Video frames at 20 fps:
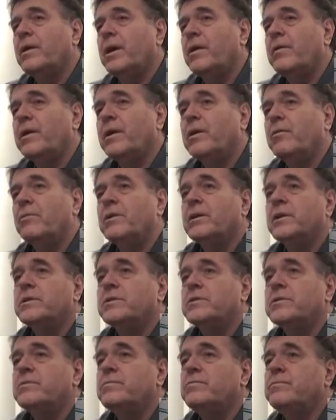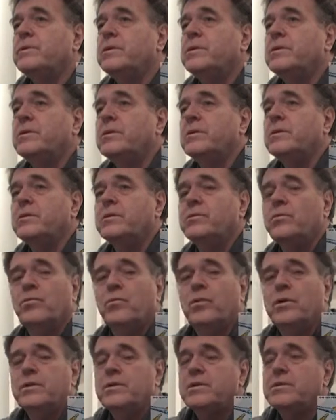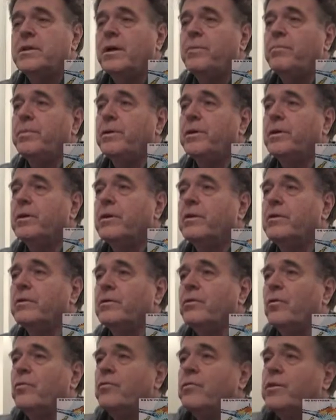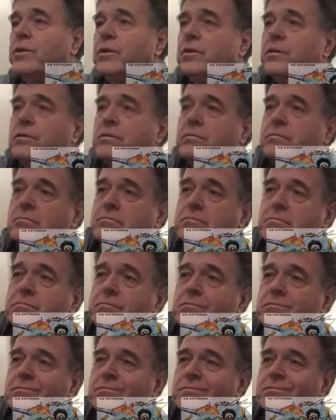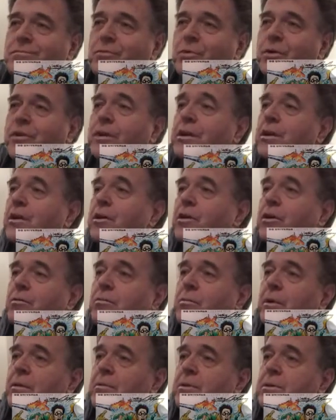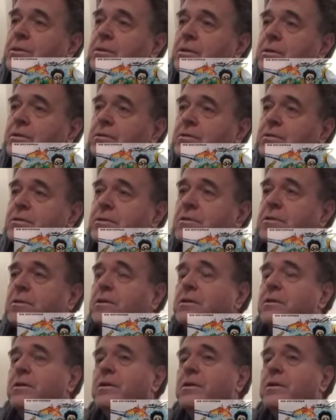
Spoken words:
I think it relates to me one step beyond over here, where the ego maybe sits,